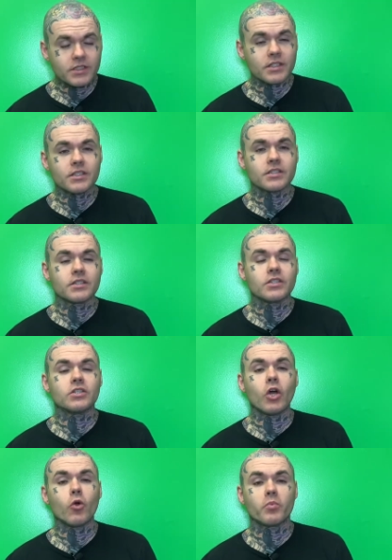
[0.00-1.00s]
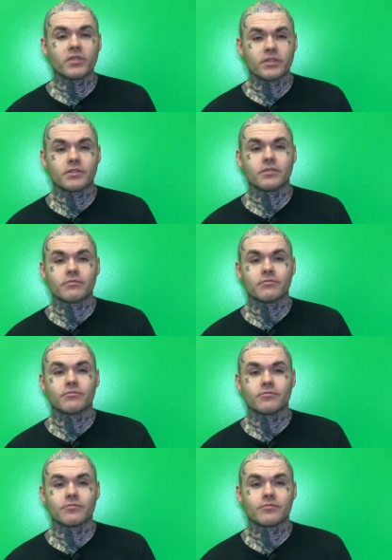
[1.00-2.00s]
is the dopest
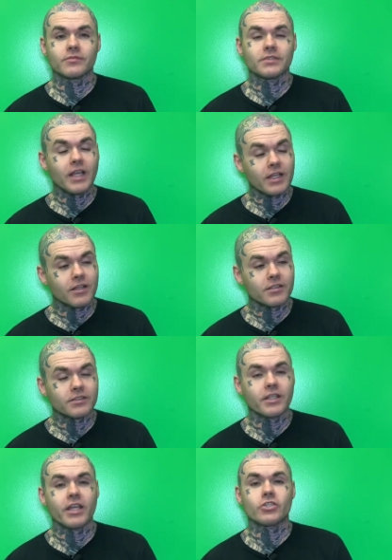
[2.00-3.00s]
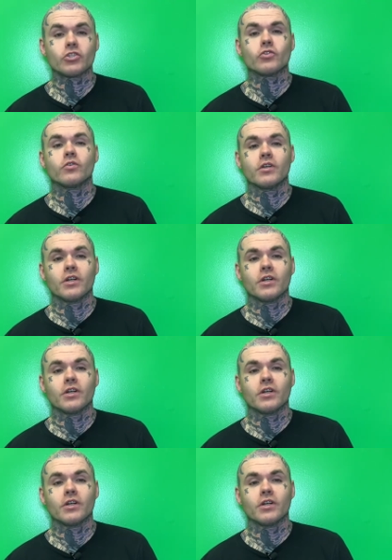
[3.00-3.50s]
Psylocke statue.